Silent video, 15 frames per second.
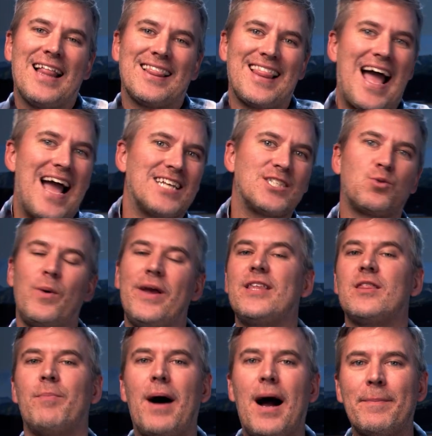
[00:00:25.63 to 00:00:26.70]
Last week,
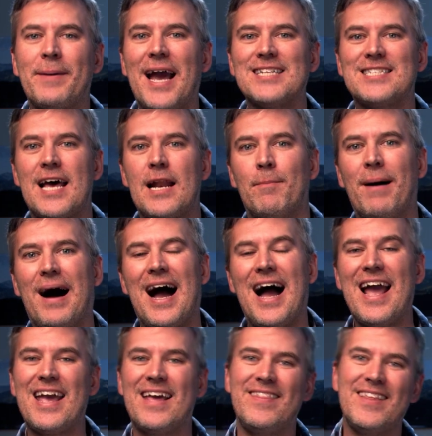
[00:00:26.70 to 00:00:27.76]
the Bobcats had a
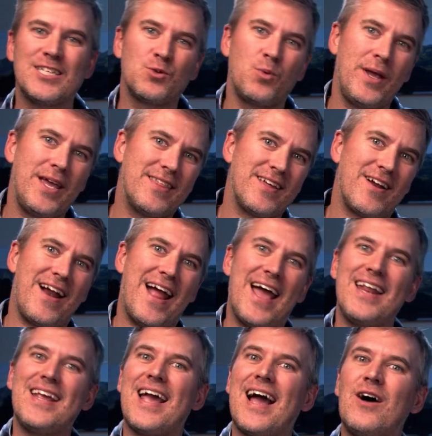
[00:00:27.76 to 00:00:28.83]
bye, and this week they're
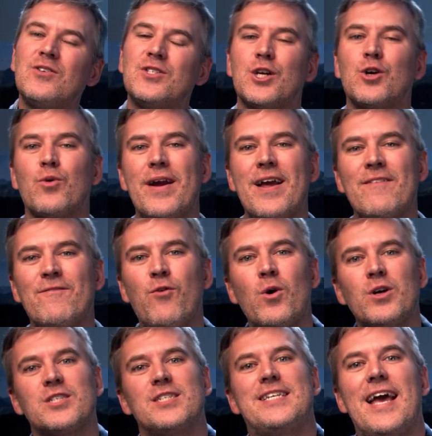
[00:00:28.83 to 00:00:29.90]
heading out to Grand
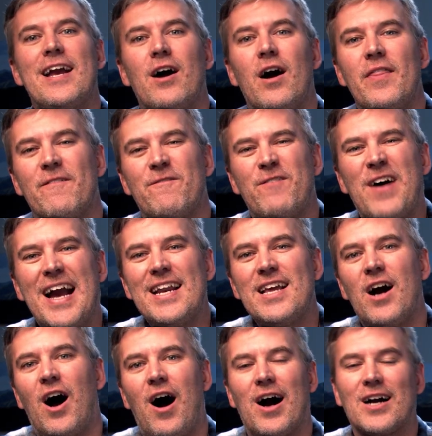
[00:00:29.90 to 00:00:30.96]
Forks to take on the Fighting
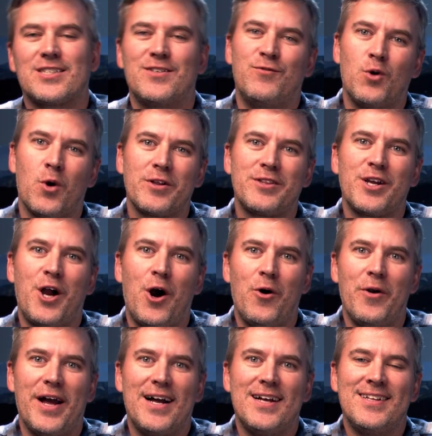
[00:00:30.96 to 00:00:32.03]
Hawks of North
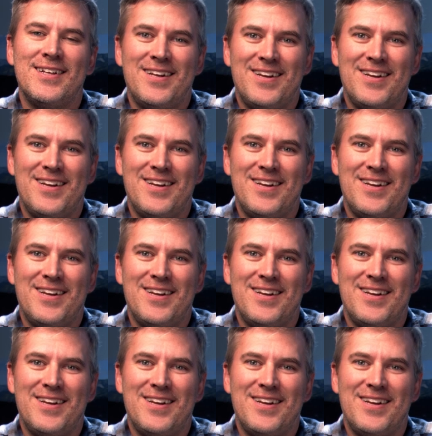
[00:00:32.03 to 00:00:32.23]
Dakota.